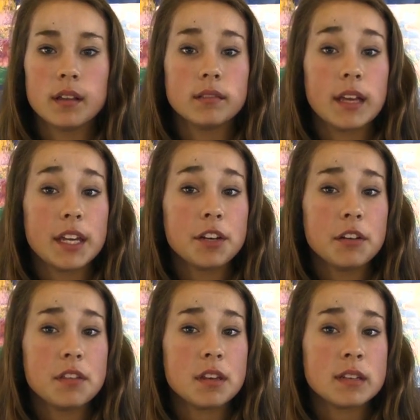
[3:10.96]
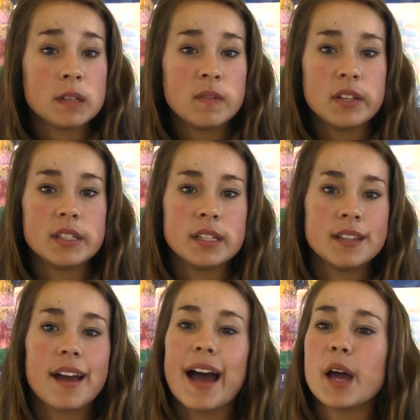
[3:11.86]
Later in the DVD,
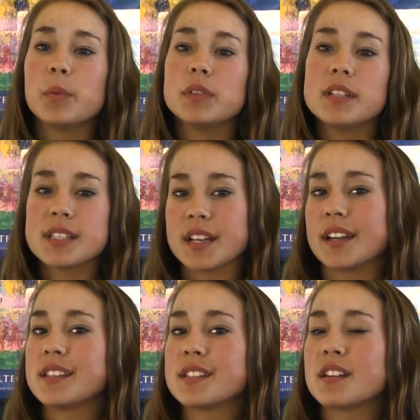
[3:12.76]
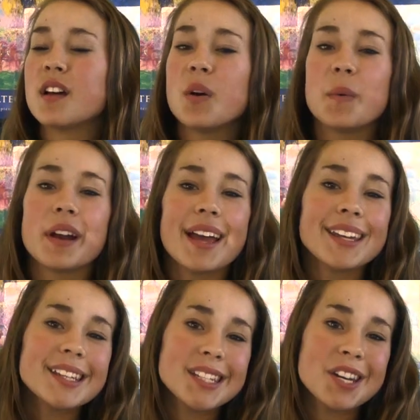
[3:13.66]
I will discuss what I
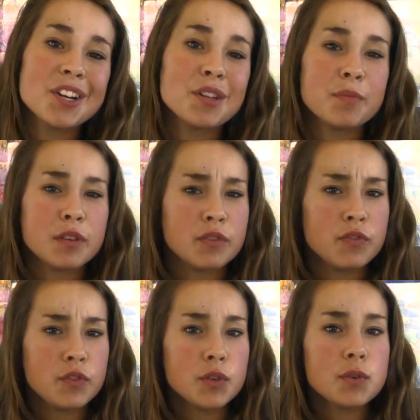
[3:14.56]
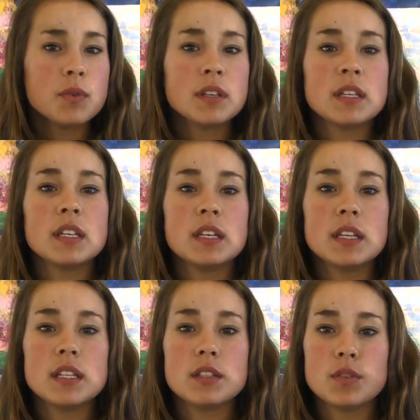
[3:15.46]
consider to be a few
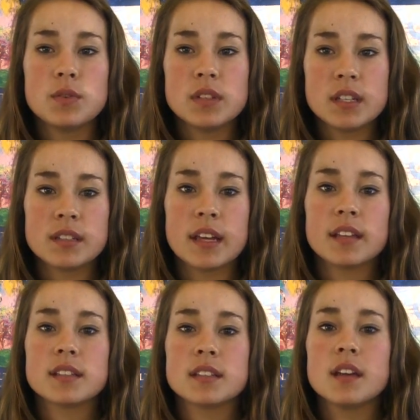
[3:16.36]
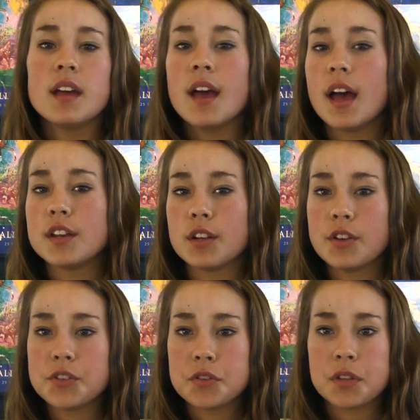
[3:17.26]
keys to success, and
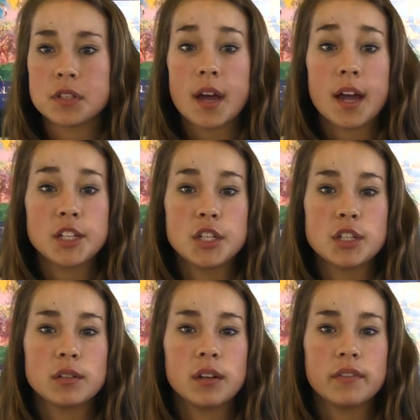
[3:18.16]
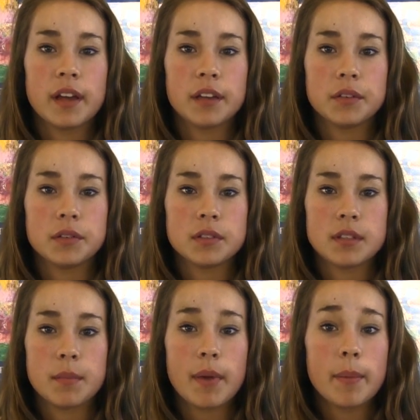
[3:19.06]
also the Taji core values
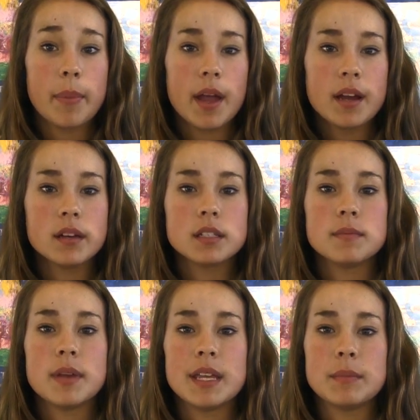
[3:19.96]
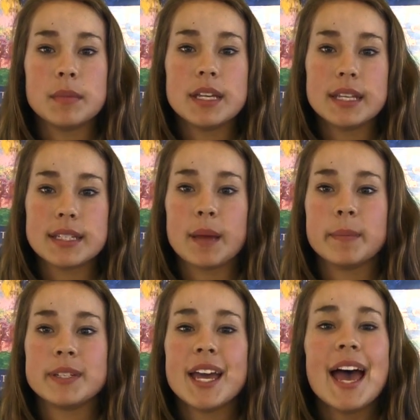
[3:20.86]
that my parents made me
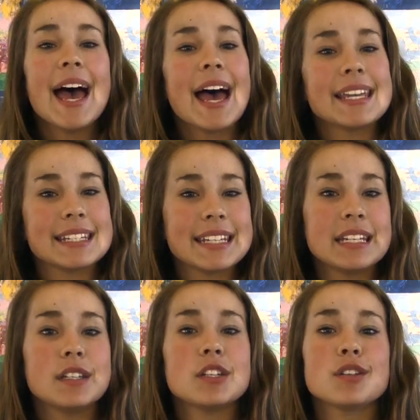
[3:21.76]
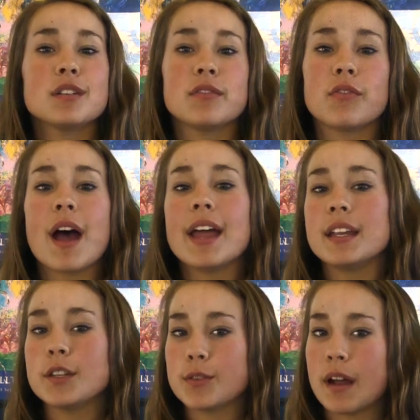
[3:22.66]
accept as a condition of
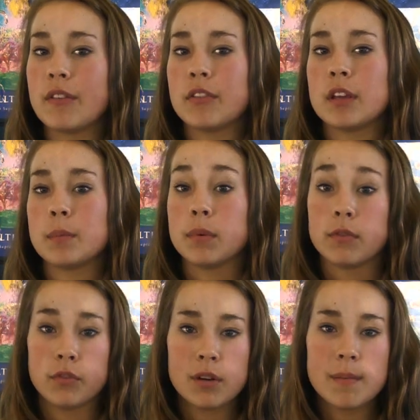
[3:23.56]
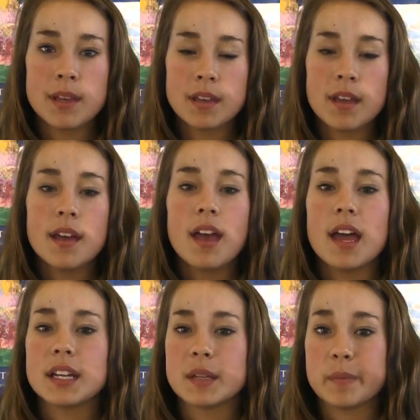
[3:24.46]
riding, traveling, performing,
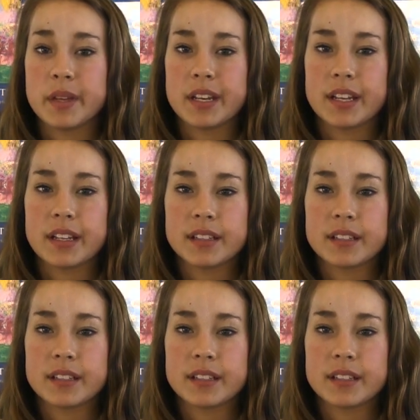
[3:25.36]
and competing.